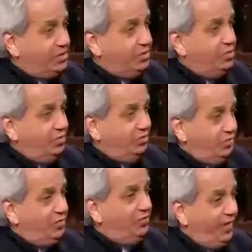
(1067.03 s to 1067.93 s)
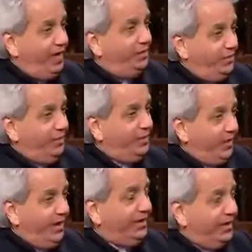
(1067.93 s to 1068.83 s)
is you've helped
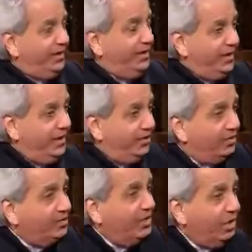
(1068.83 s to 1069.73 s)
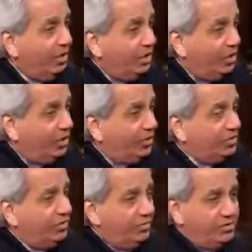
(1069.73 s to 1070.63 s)
people like that, and now
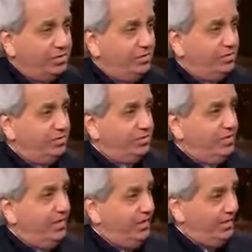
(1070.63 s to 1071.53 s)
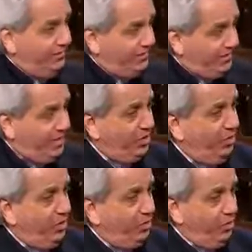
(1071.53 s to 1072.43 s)
you're saying if they
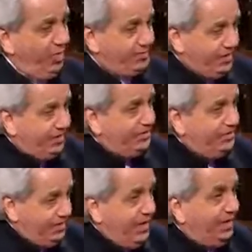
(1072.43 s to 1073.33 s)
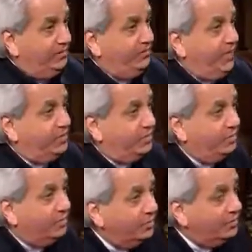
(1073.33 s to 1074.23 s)
go on our website, they can find you.
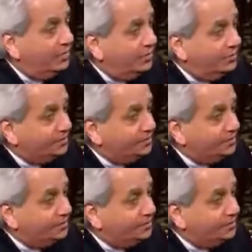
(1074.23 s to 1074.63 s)
Yes, sir.